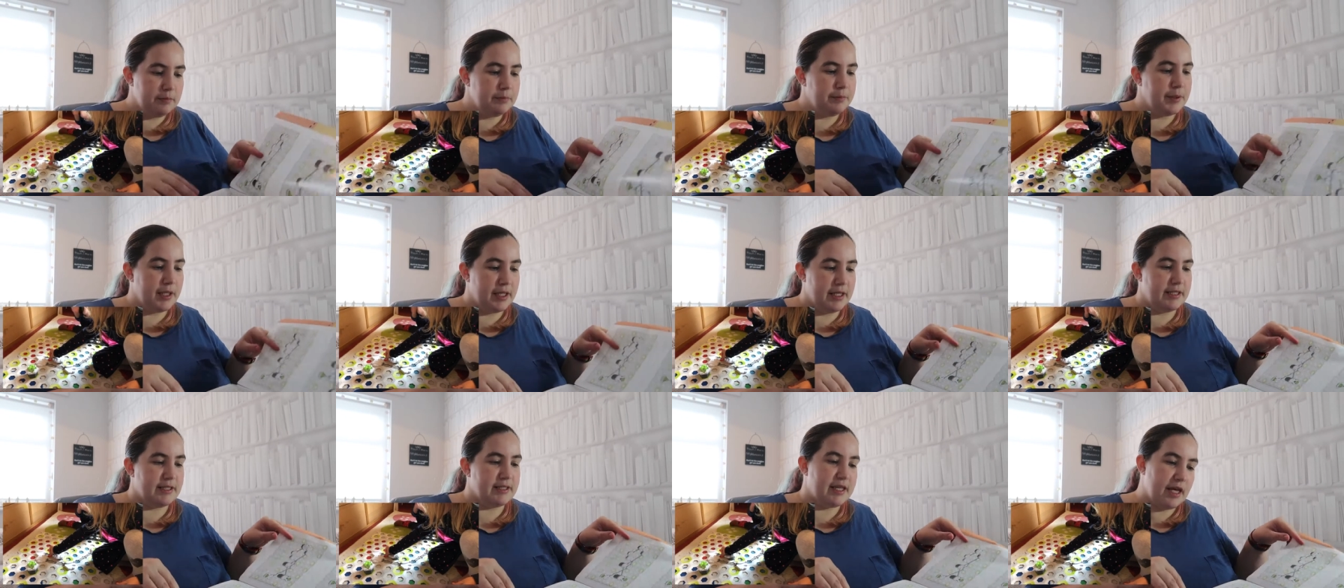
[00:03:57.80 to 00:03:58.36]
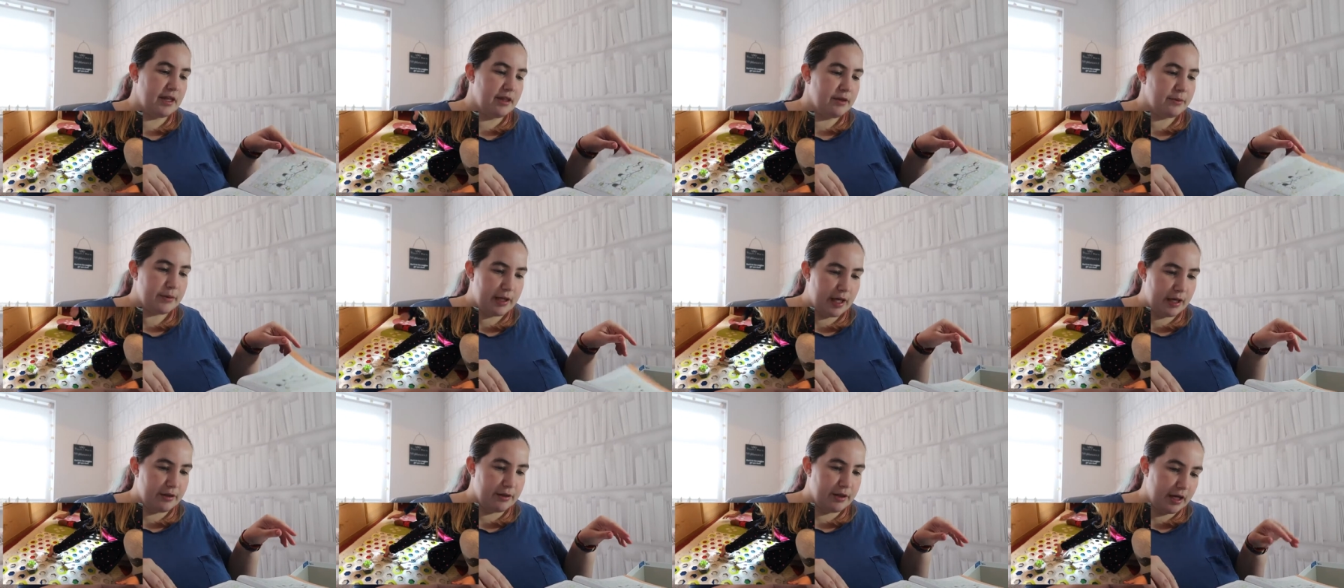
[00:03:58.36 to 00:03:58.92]
put it together
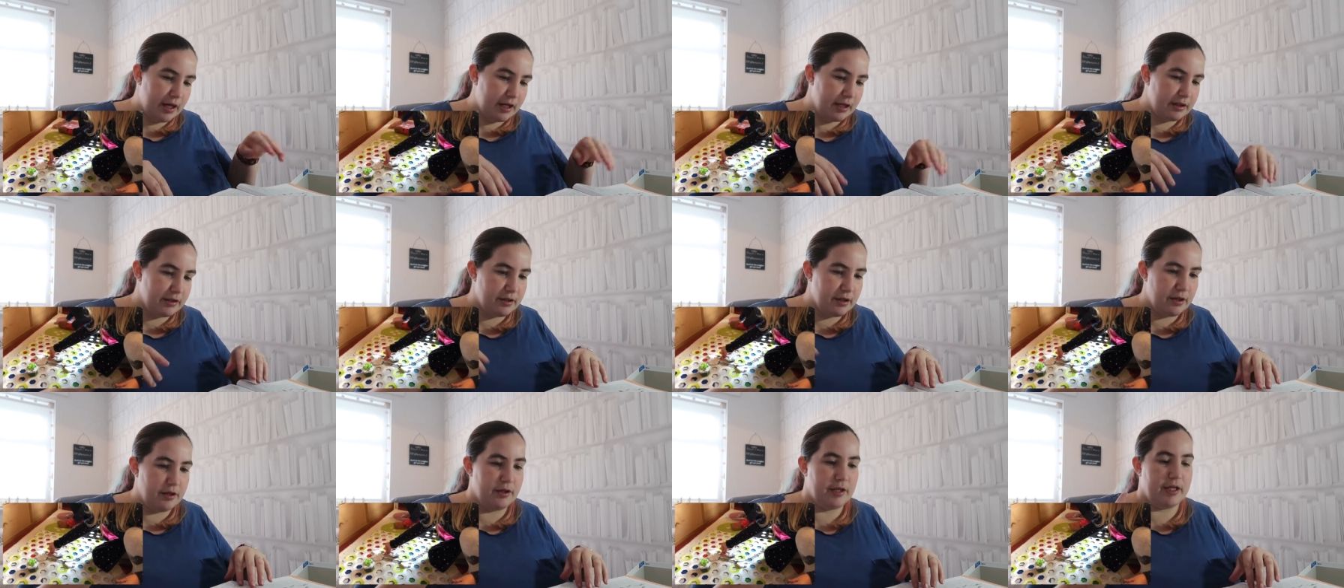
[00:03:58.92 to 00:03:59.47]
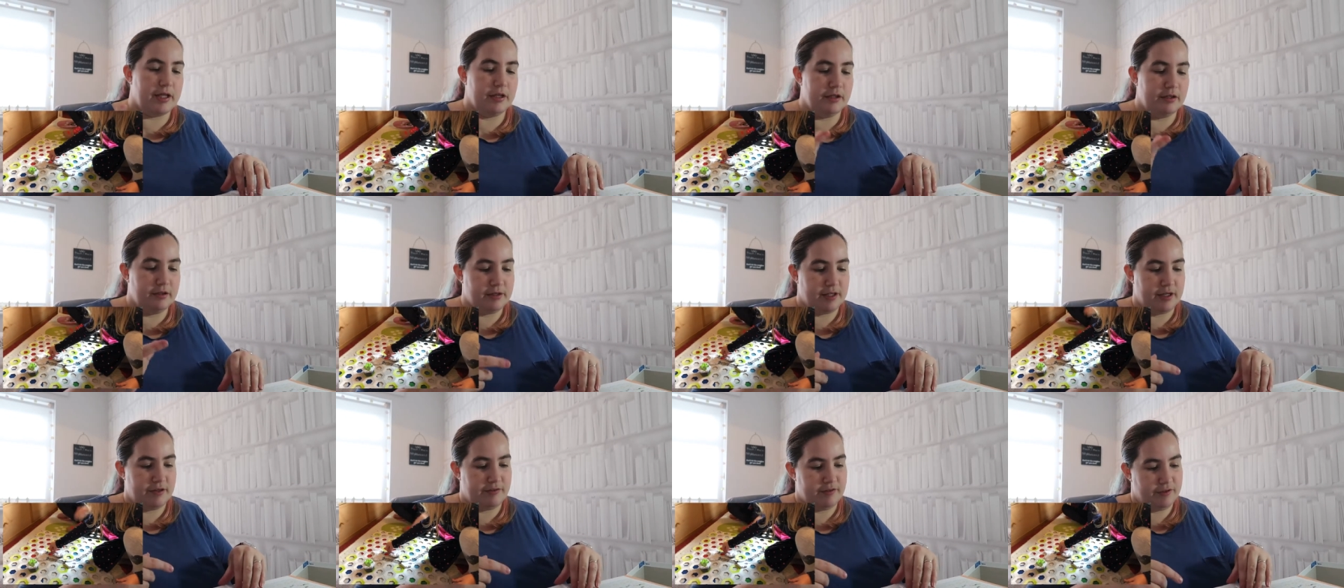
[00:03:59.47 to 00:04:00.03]
without that so the
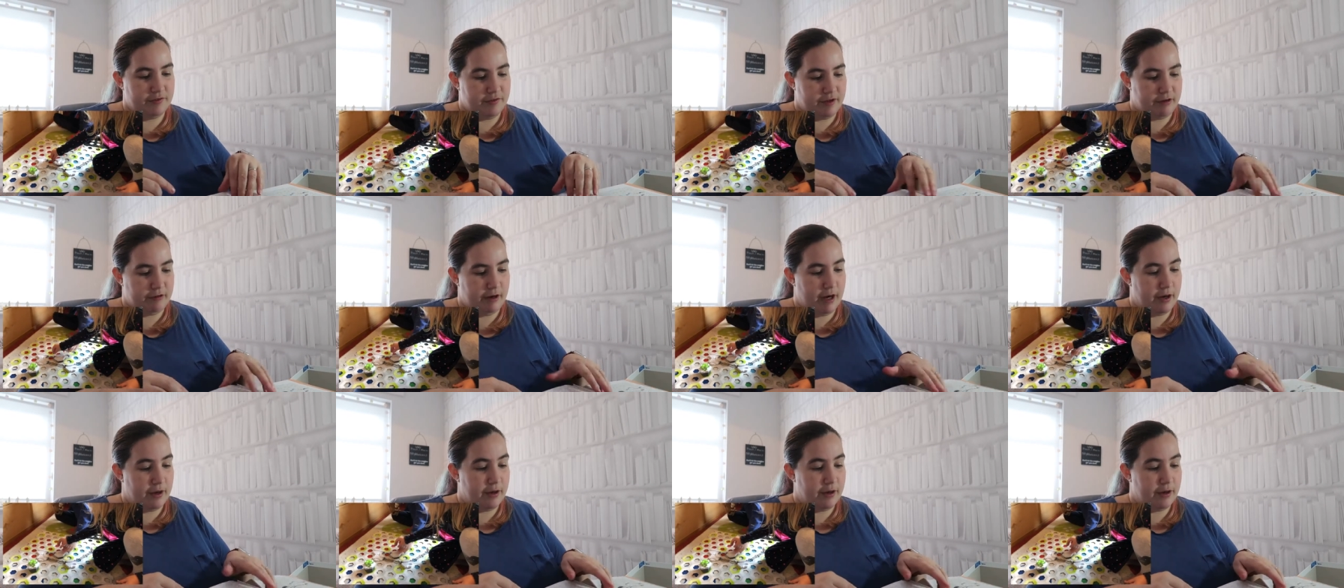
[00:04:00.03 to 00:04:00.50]
girls have to figure it